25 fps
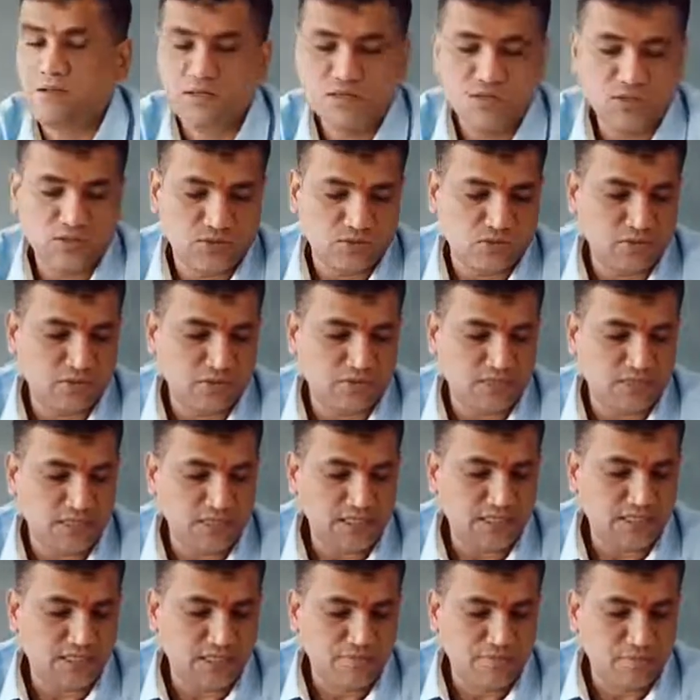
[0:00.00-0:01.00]
So
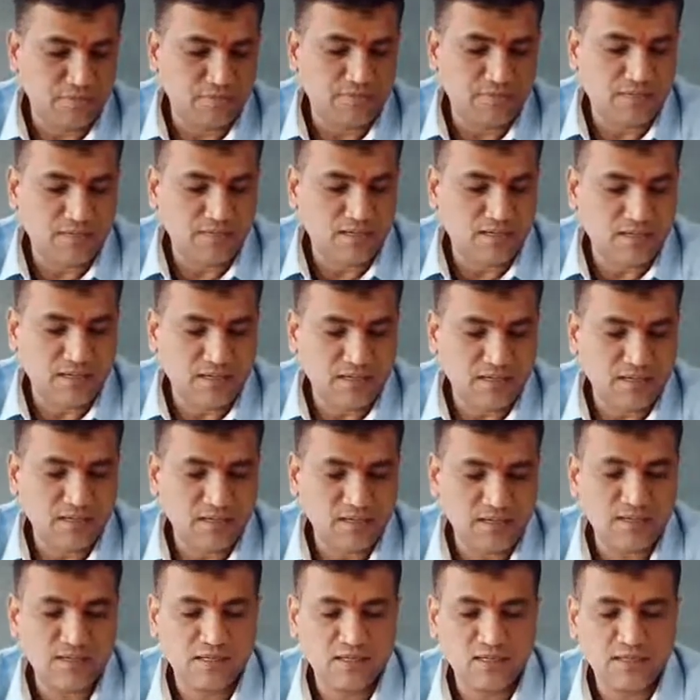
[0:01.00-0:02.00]
please remember
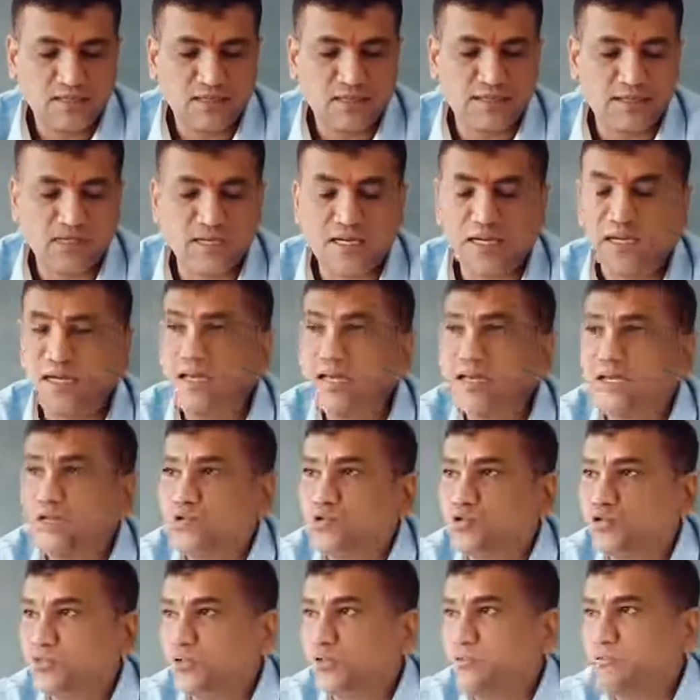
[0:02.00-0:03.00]
that generally it
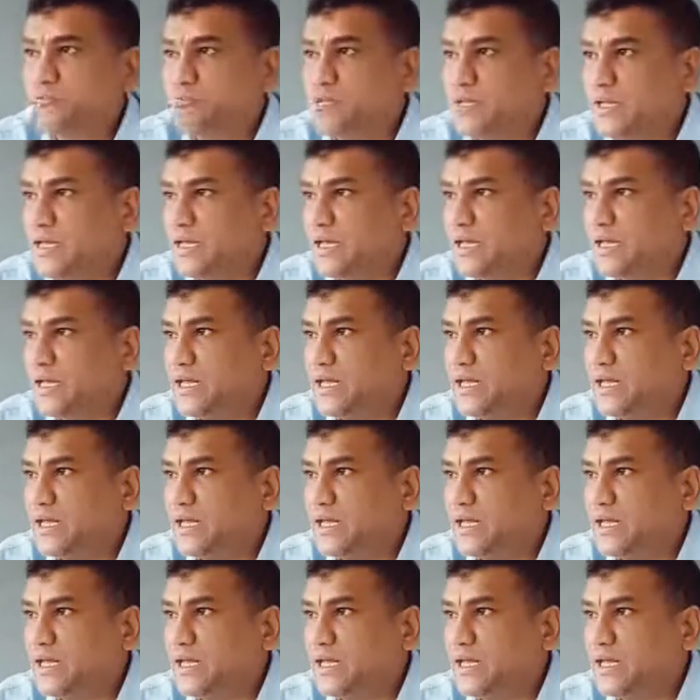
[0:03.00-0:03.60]
should be